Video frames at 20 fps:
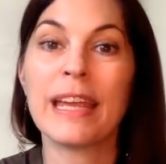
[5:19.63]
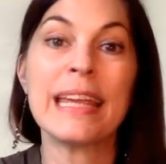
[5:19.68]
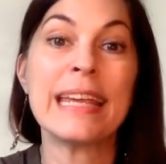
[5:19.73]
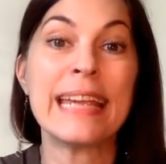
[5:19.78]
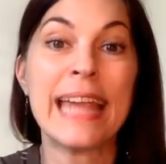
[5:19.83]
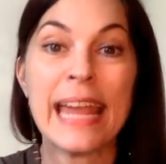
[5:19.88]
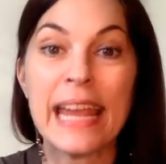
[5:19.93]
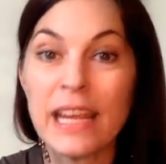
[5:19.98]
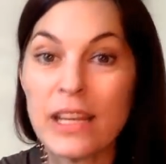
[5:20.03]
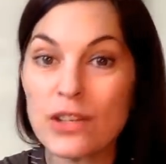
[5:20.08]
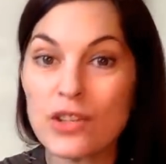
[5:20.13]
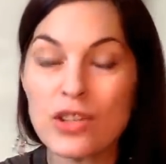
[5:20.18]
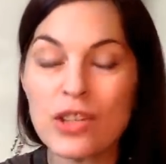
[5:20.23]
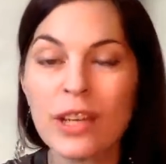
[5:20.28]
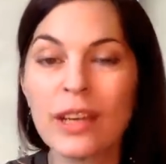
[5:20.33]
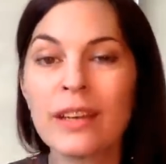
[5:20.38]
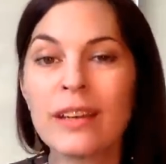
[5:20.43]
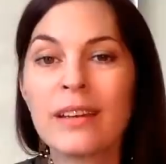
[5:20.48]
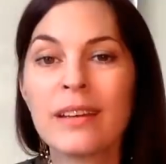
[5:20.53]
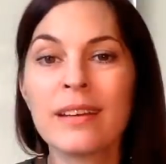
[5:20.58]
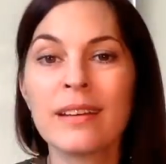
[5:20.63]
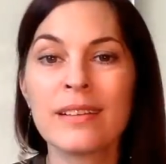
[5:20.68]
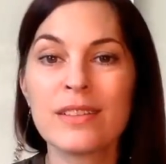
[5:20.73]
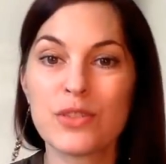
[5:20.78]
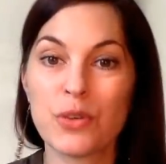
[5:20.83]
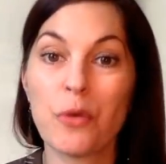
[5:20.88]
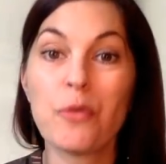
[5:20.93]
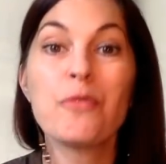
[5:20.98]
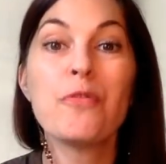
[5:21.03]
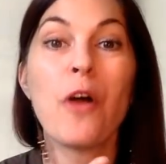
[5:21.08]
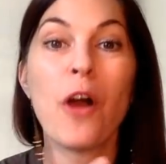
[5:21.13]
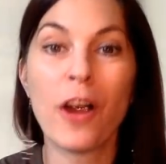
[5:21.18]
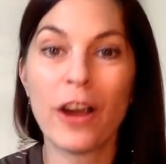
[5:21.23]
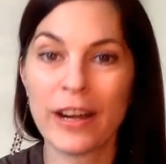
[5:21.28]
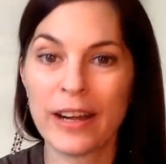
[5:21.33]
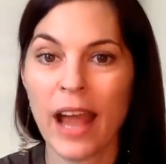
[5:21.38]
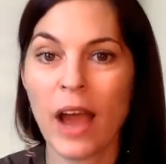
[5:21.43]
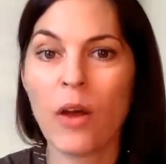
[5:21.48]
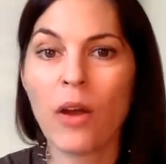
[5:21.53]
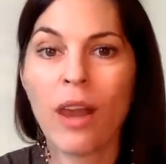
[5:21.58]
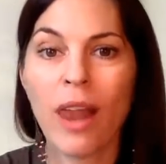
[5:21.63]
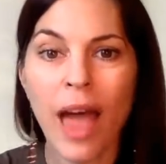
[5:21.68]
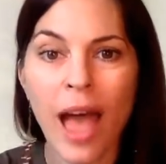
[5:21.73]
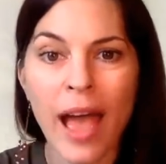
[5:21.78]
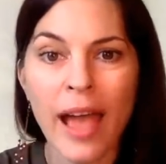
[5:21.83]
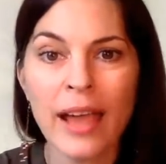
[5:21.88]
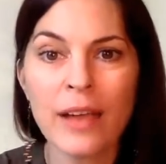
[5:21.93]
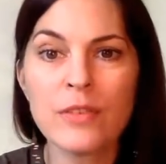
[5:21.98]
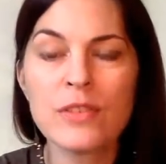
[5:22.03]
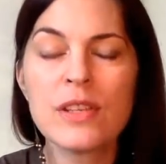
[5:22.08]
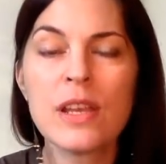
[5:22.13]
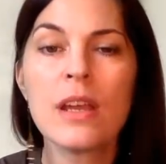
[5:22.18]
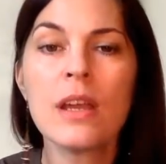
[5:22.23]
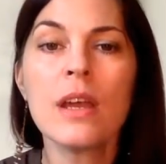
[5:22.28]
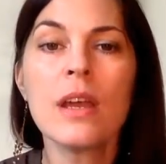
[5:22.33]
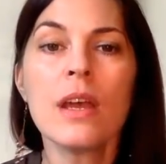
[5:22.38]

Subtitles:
engaged in so far in our lives.